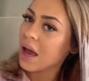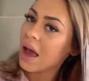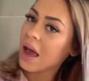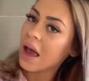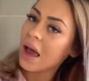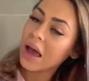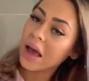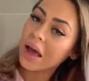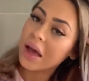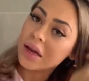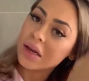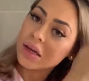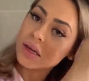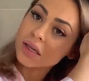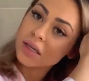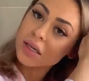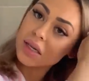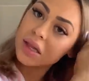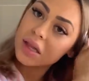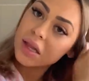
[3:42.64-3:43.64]
and
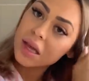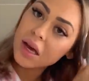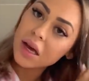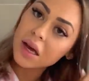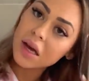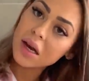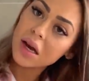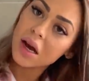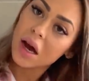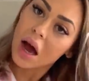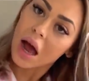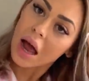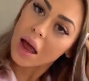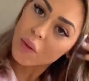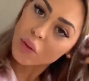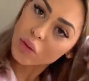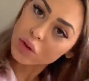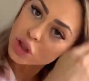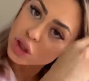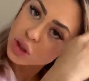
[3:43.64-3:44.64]
then I
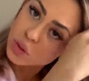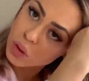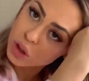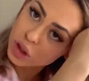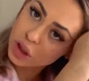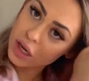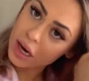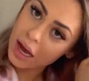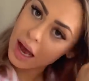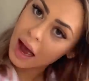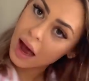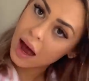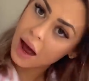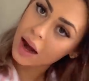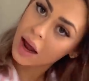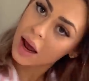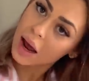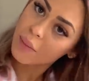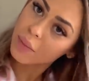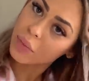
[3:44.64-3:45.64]
will just wash it out
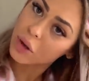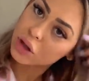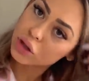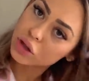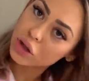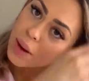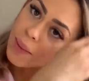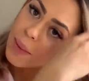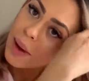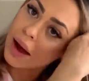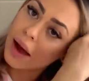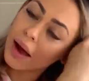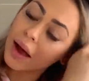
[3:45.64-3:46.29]
and blow dry my